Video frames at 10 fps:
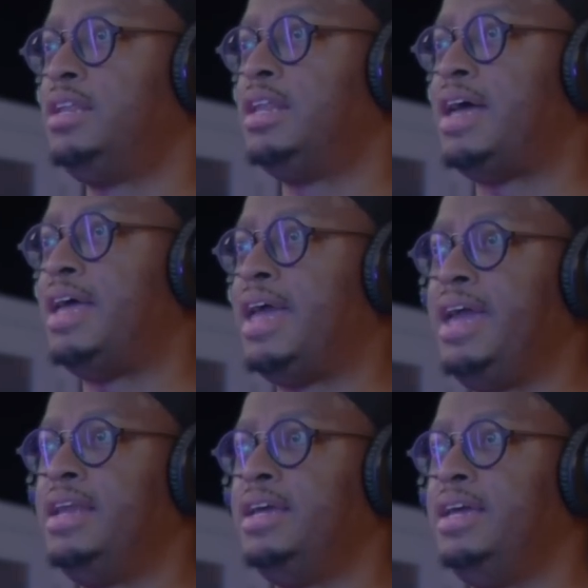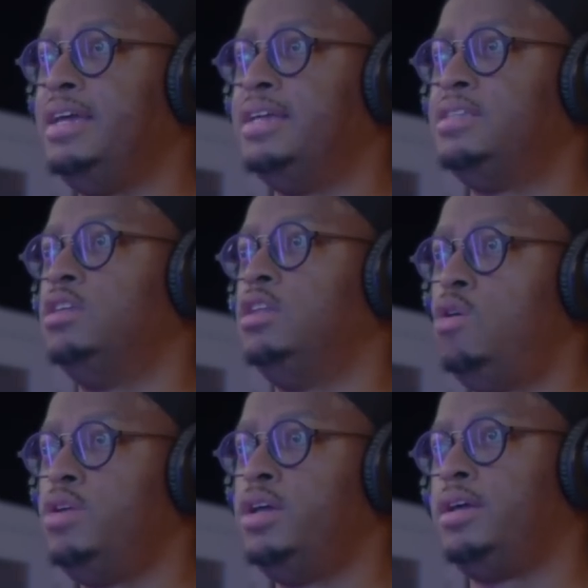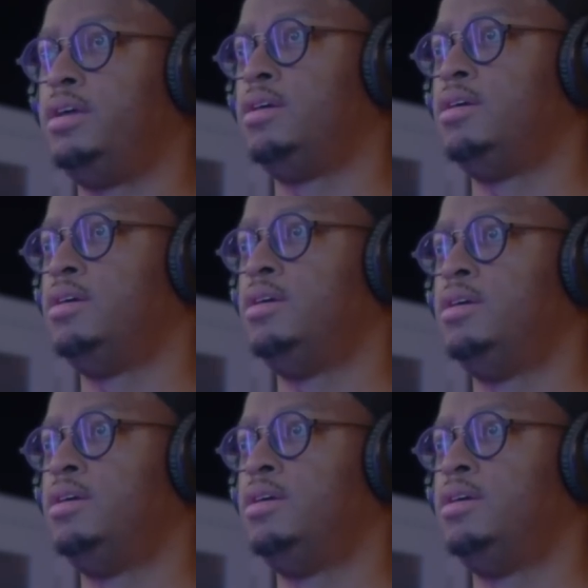The thing that I hate is the loading.